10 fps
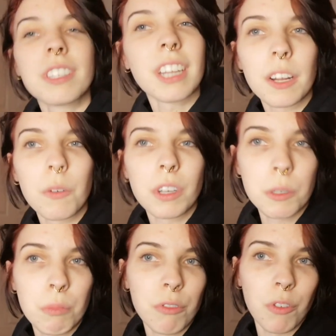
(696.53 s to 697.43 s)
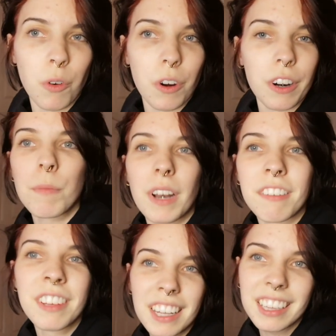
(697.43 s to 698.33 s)
than it was before, but I
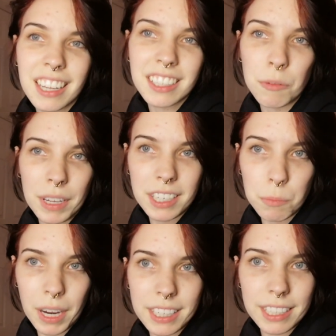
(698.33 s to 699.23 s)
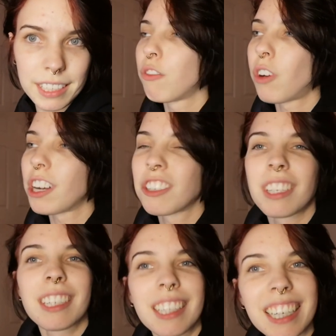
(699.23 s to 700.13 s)
feel like that's to be expected. Watched a
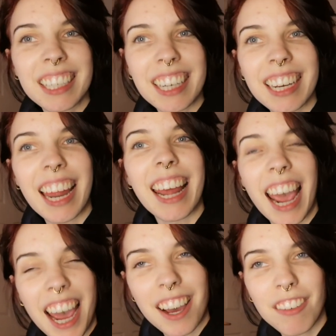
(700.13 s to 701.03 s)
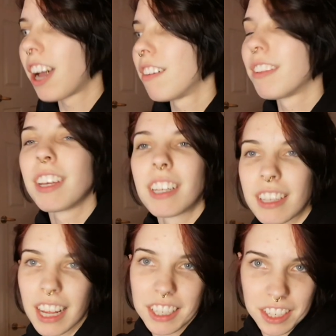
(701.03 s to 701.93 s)
season and a half of
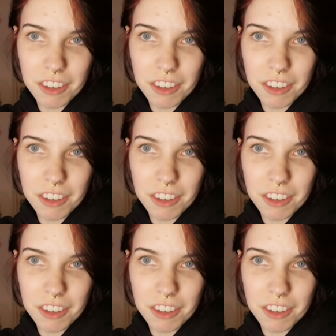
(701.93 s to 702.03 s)
That's So